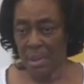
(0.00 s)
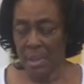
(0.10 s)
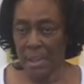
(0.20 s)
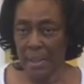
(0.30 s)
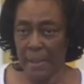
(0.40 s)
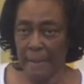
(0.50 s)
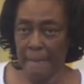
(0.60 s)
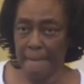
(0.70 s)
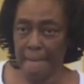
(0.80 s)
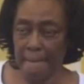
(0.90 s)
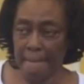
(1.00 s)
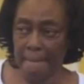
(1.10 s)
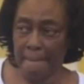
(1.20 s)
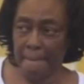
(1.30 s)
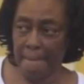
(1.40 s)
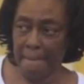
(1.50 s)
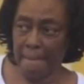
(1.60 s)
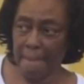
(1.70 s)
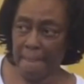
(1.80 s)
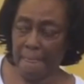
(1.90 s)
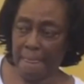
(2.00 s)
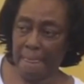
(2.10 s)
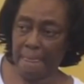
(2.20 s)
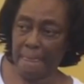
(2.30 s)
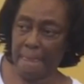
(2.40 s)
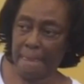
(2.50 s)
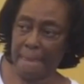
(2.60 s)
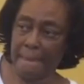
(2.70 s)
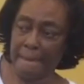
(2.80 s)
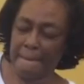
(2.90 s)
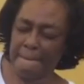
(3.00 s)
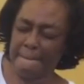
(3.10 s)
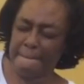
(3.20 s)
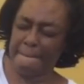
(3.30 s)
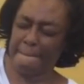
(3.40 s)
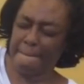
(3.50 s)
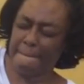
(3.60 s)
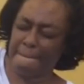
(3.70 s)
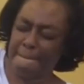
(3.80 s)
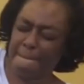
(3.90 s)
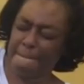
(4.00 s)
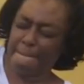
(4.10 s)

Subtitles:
(silence)